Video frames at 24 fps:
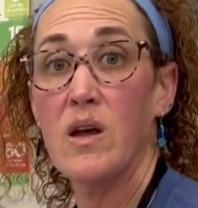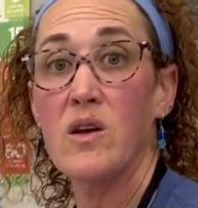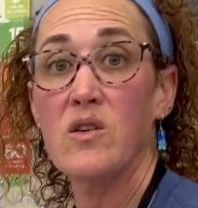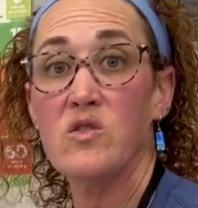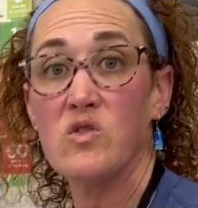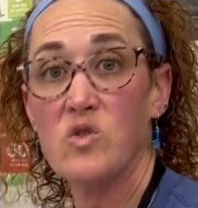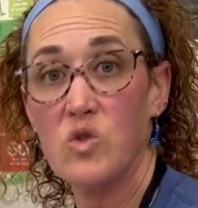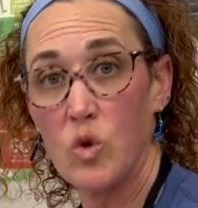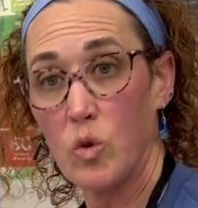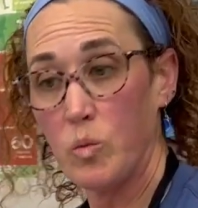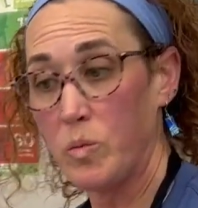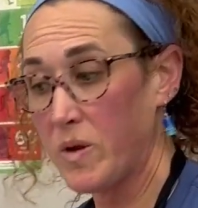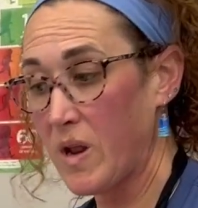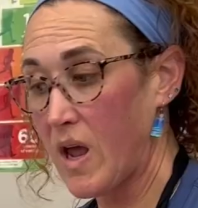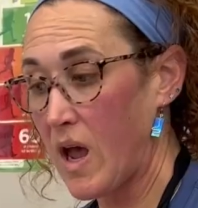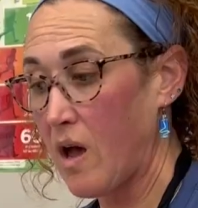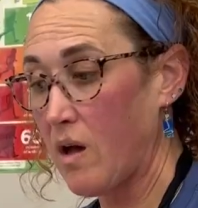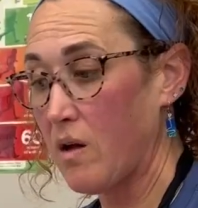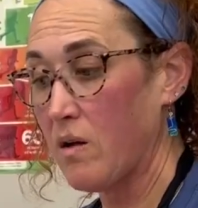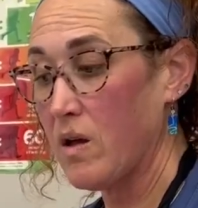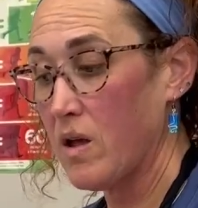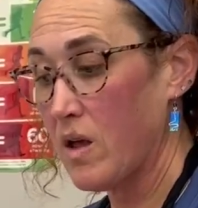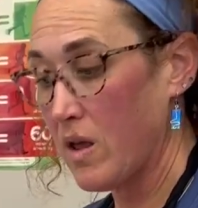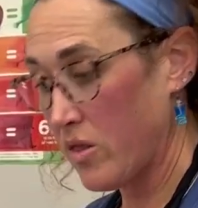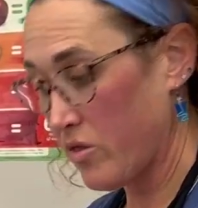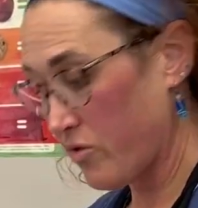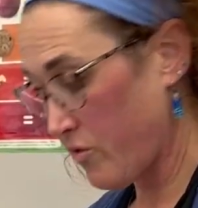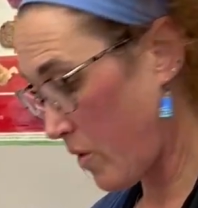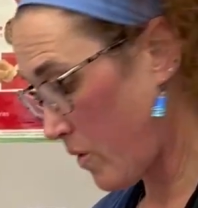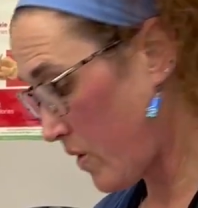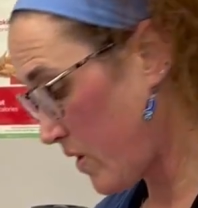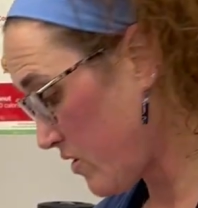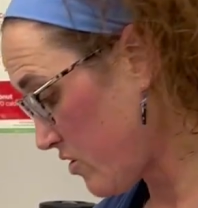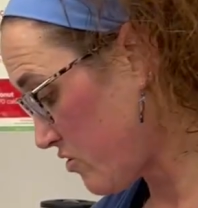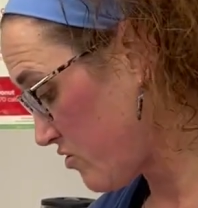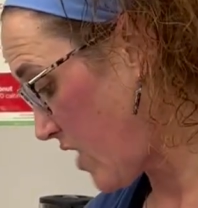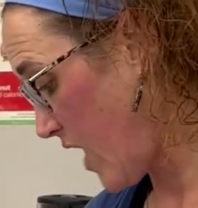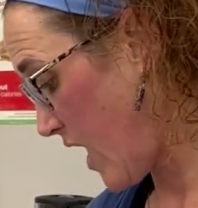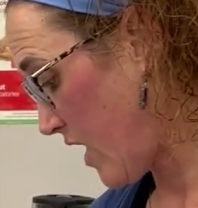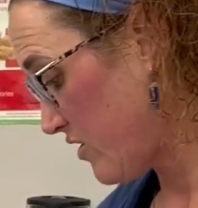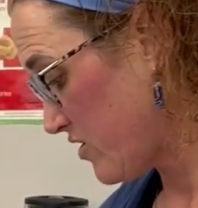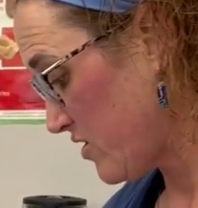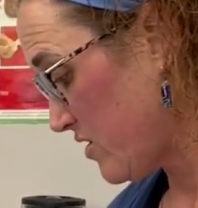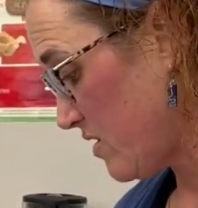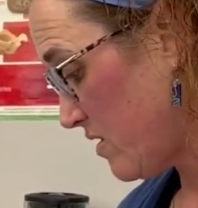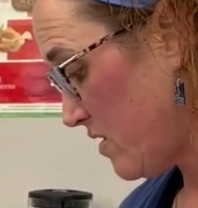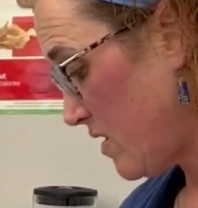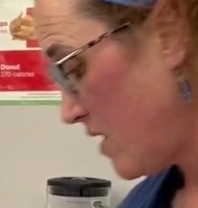scoop it out, and throw it in the
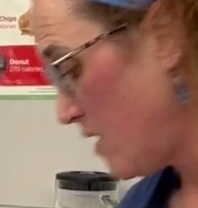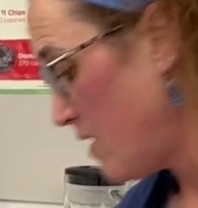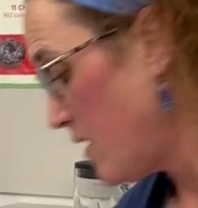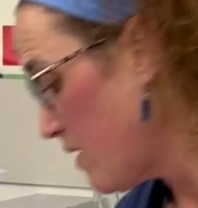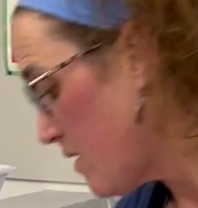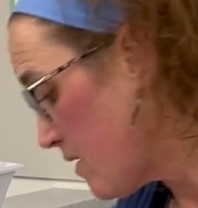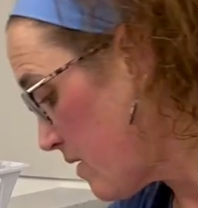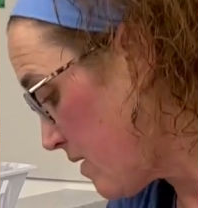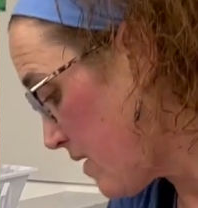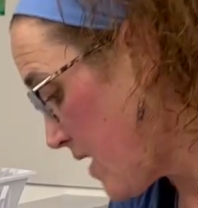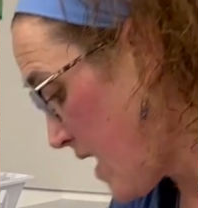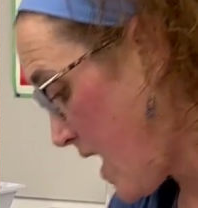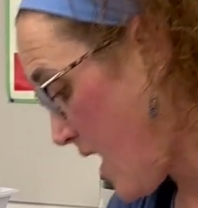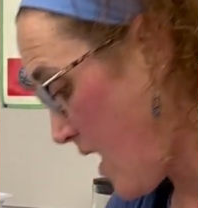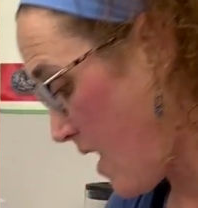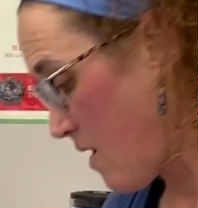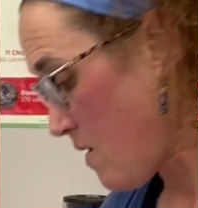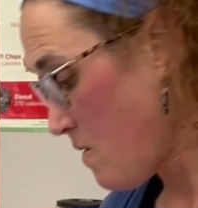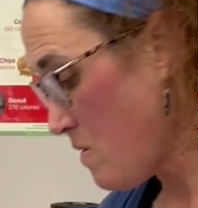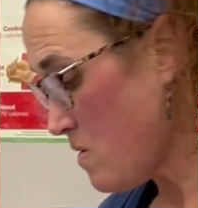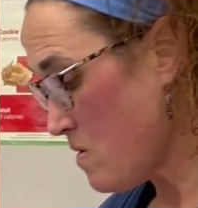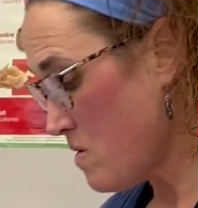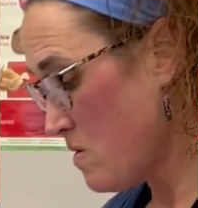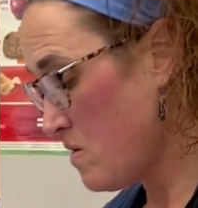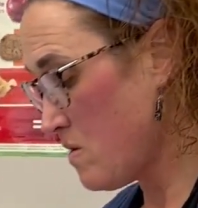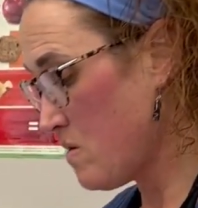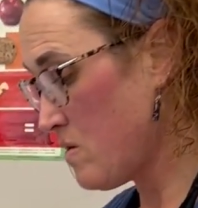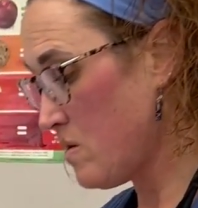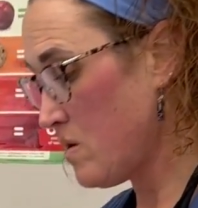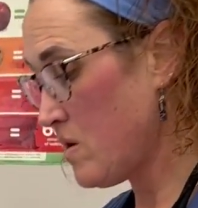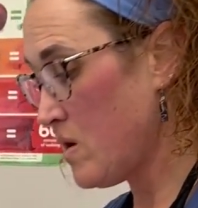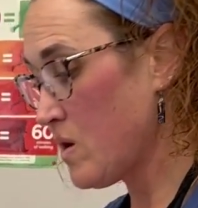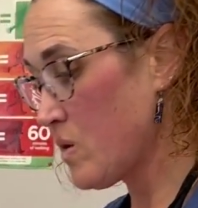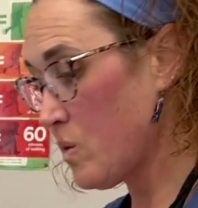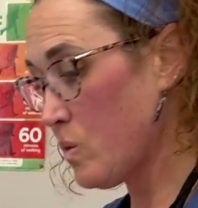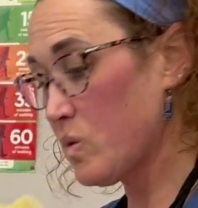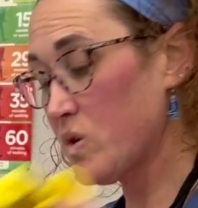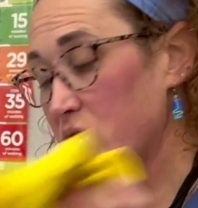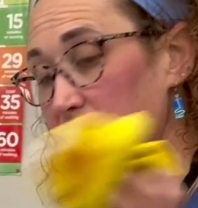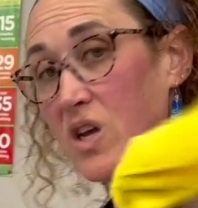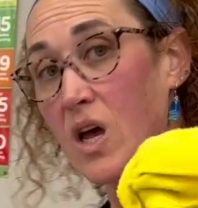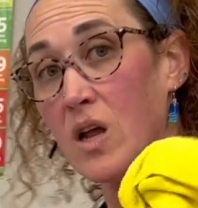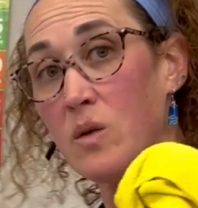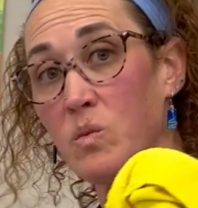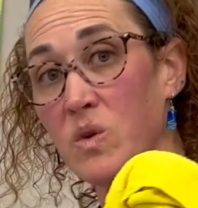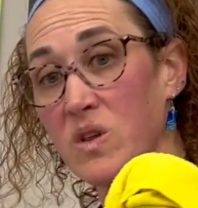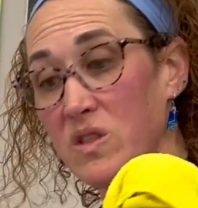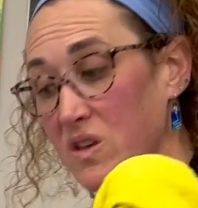trash. Now, we're
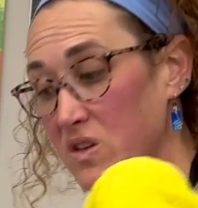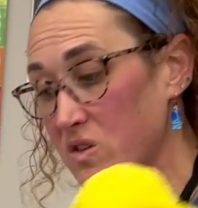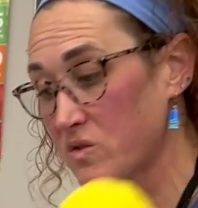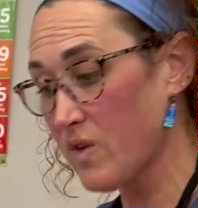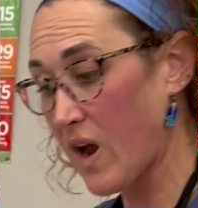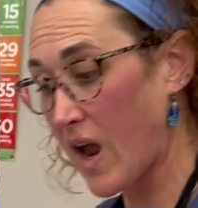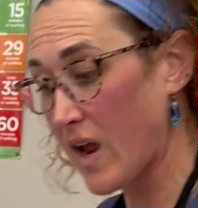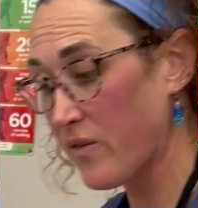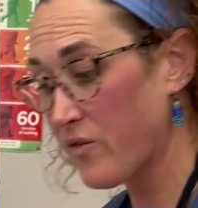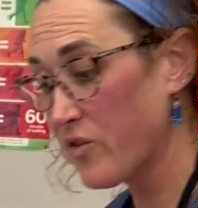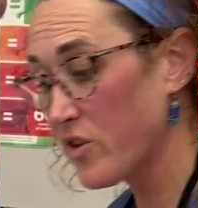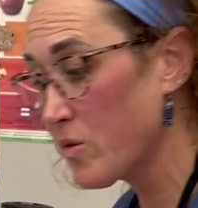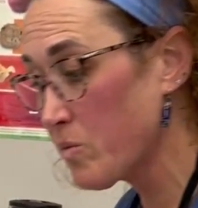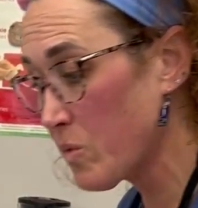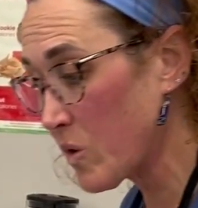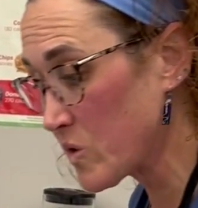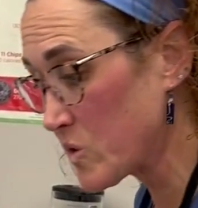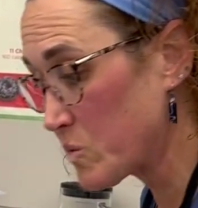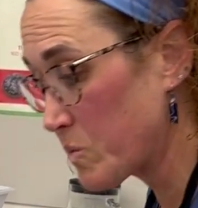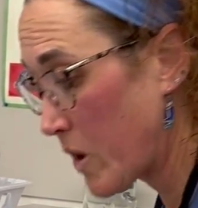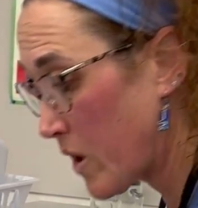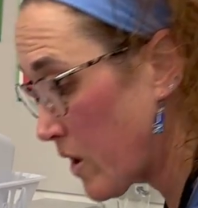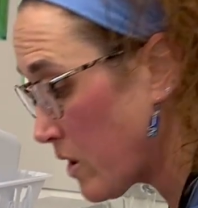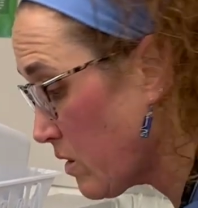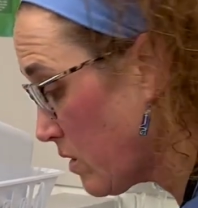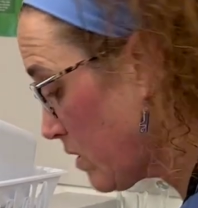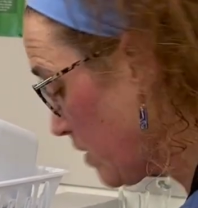done with this rag for the most part.